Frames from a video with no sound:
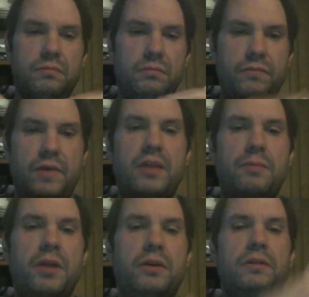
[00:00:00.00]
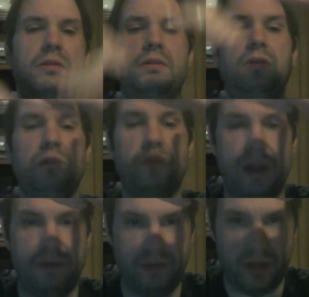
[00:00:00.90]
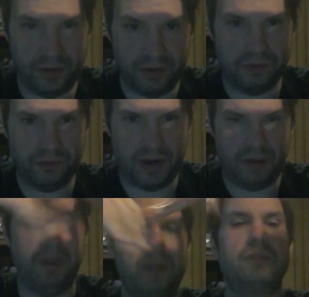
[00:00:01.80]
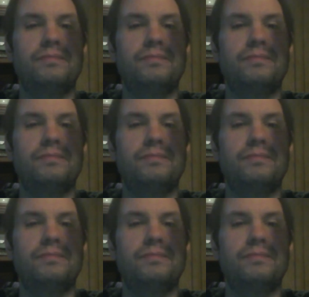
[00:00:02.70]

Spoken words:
Father, mother, grandfather, grandmother.